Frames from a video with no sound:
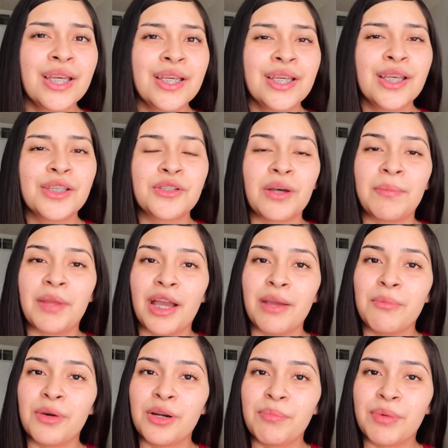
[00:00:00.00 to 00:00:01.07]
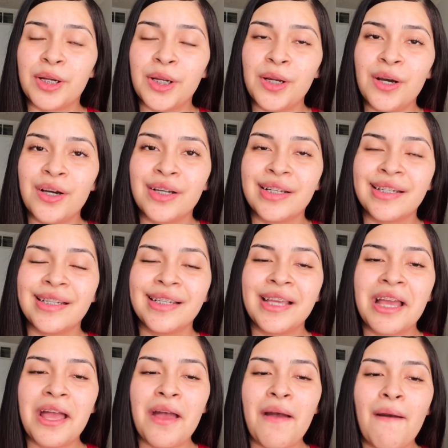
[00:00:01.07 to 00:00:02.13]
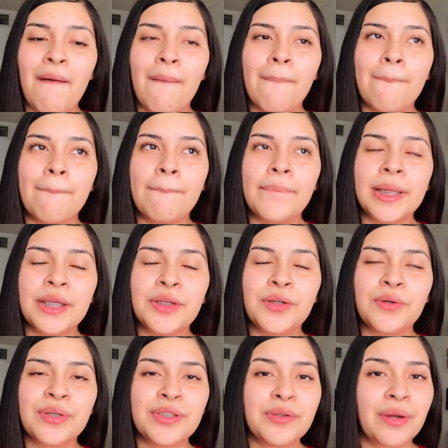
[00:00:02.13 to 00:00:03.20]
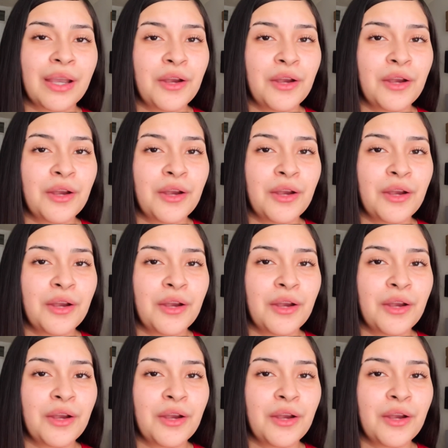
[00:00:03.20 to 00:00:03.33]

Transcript: so I'm not able to put it on but you know it's okay or